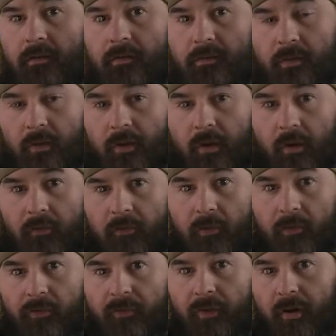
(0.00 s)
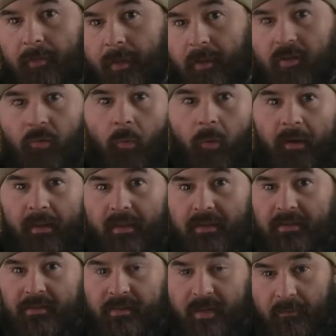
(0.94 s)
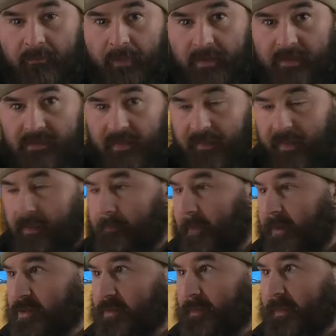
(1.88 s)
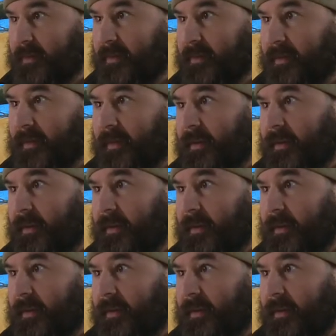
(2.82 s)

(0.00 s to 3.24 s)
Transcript: so the kerfing will start about 20 inches up based on that measurement,